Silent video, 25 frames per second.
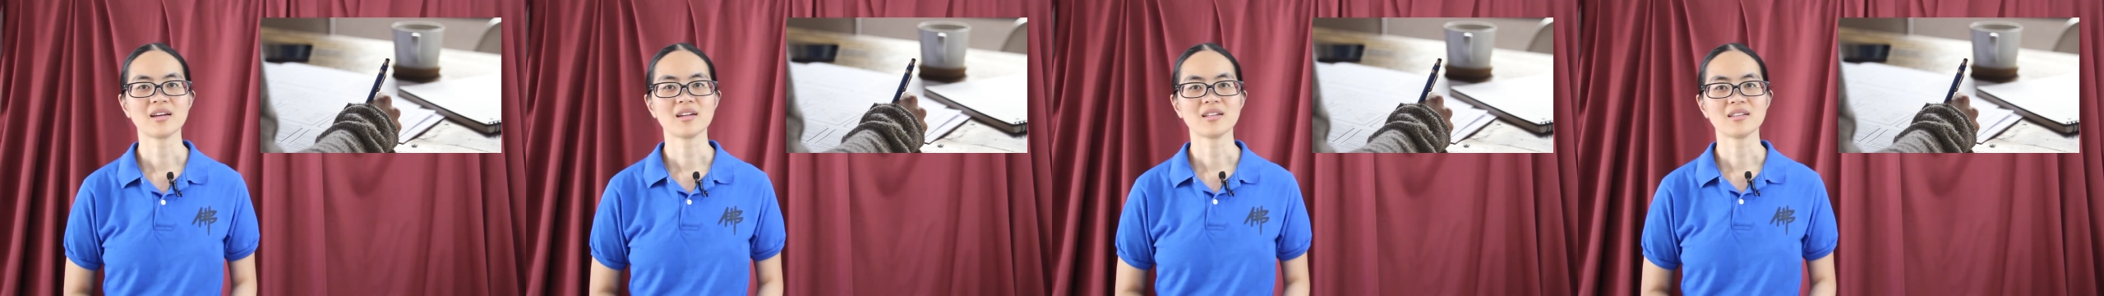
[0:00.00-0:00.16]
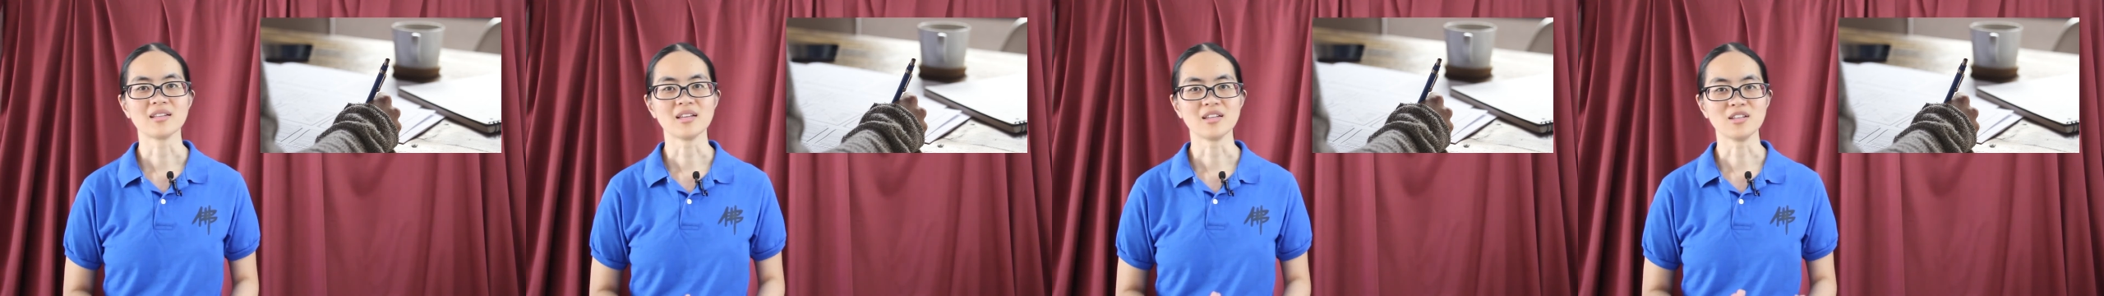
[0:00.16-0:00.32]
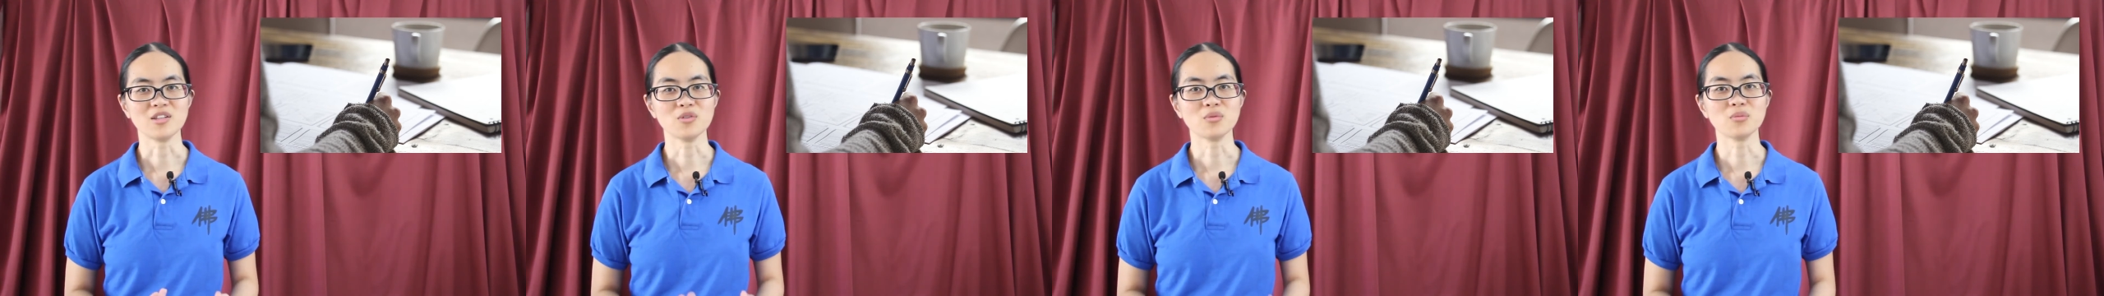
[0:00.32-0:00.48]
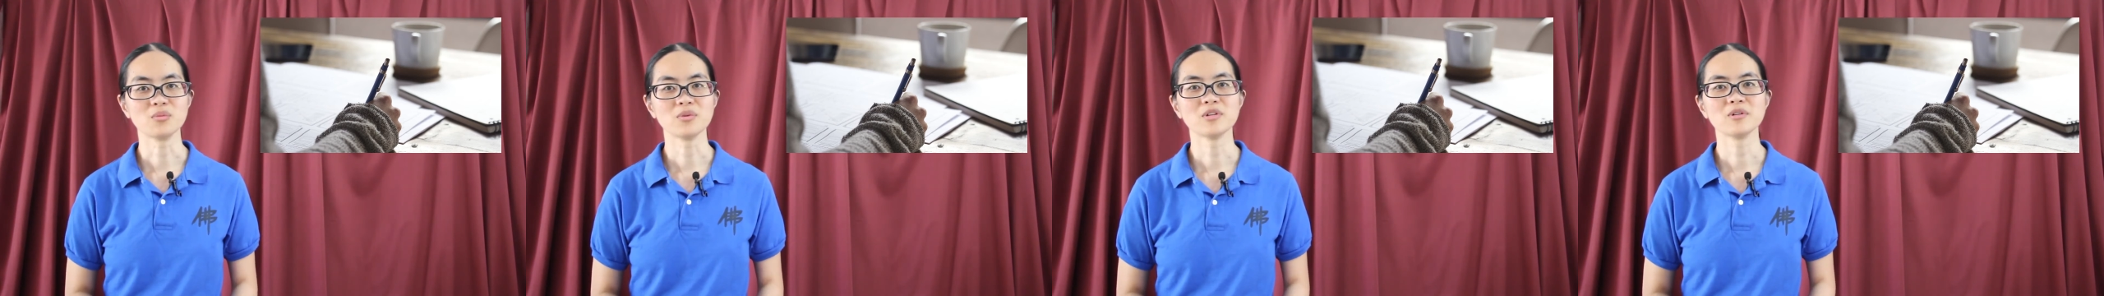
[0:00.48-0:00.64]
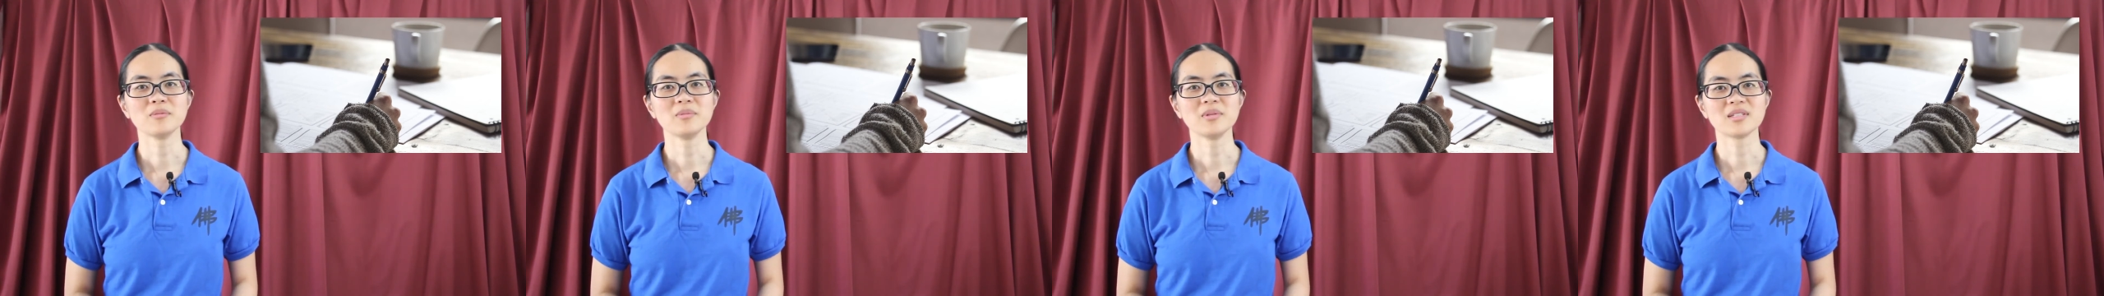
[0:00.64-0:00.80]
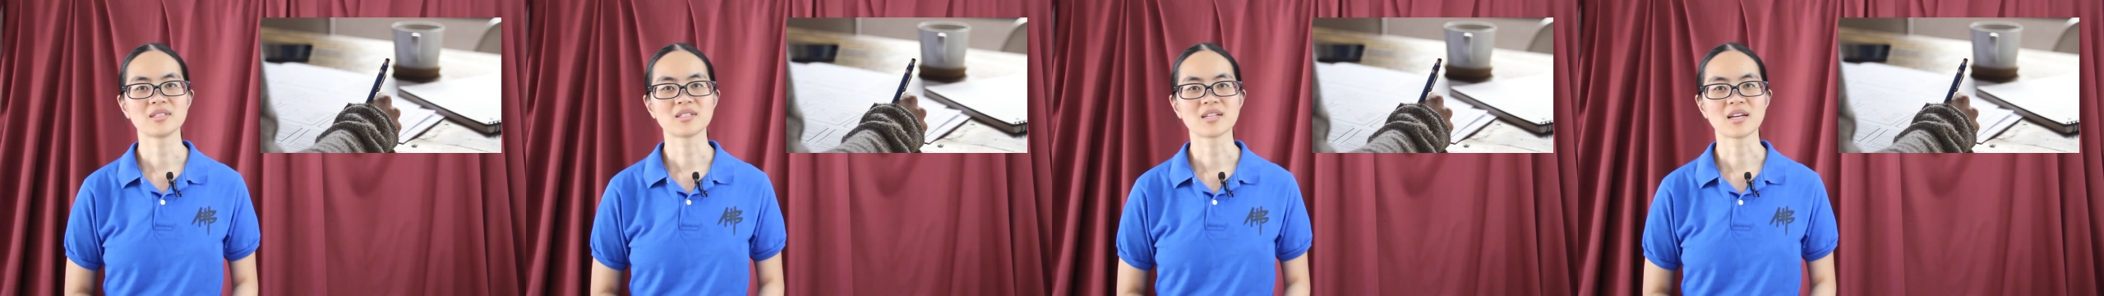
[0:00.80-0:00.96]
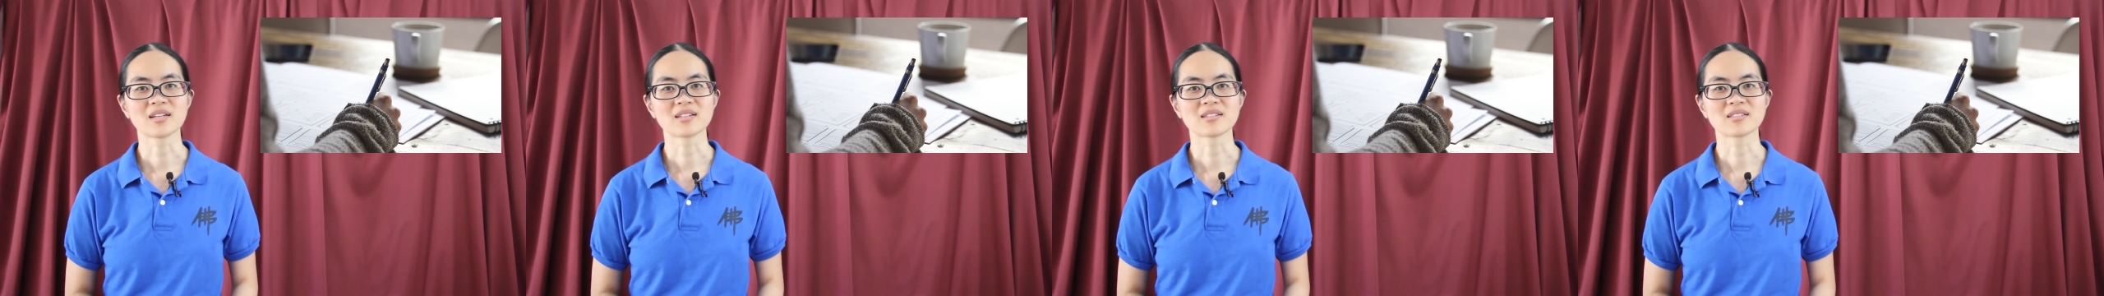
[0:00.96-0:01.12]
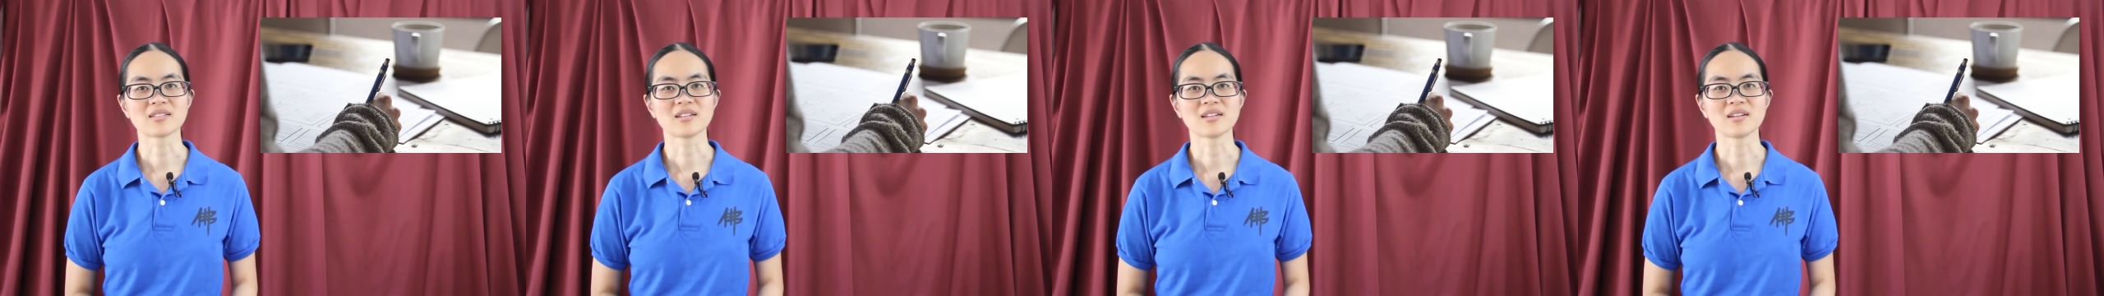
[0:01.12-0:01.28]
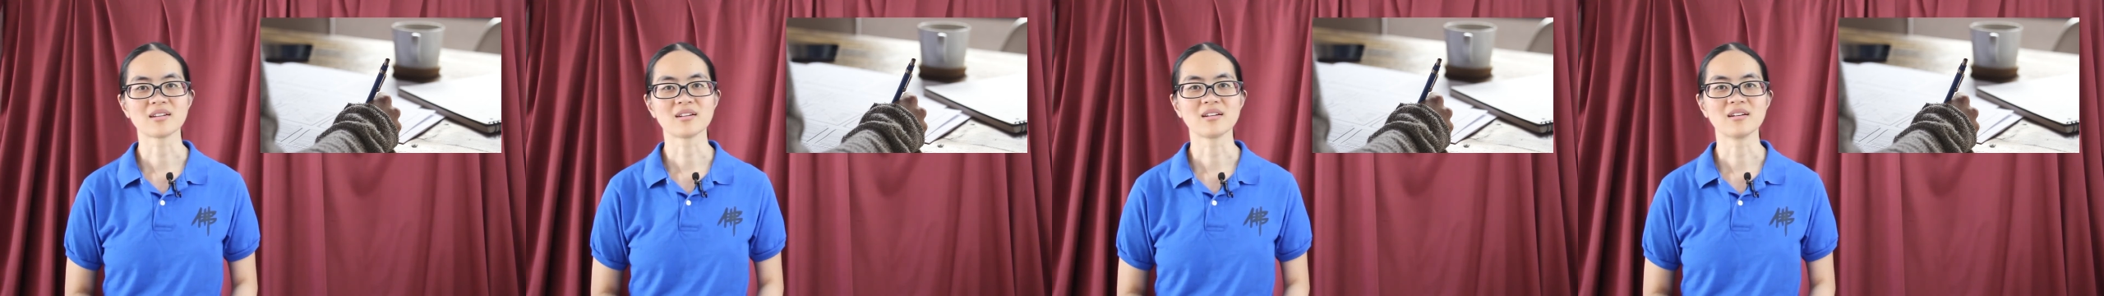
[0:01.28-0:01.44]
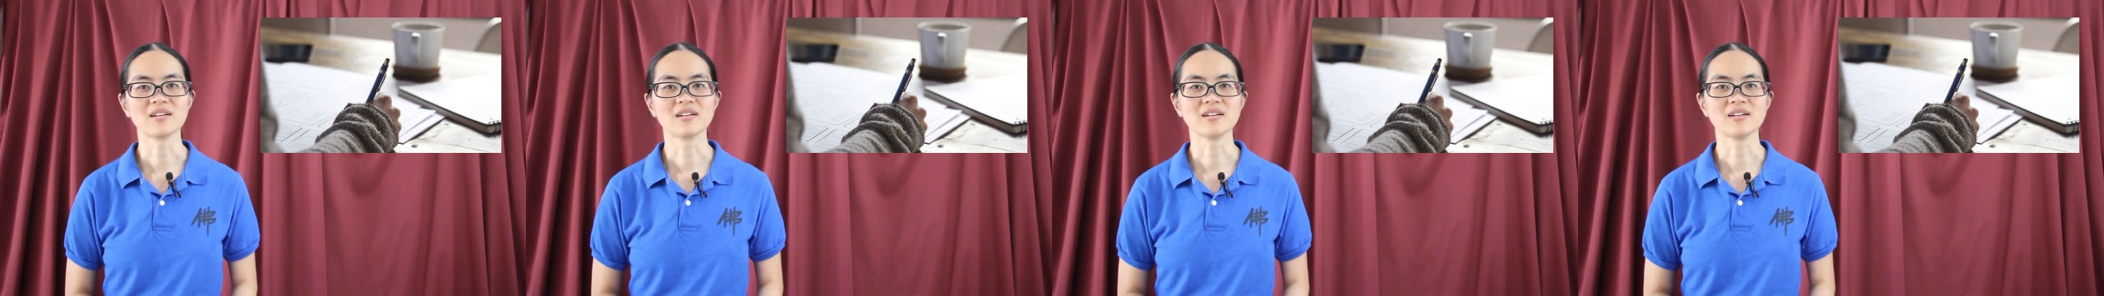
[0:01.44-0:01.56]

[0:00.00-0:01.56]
that you will be tested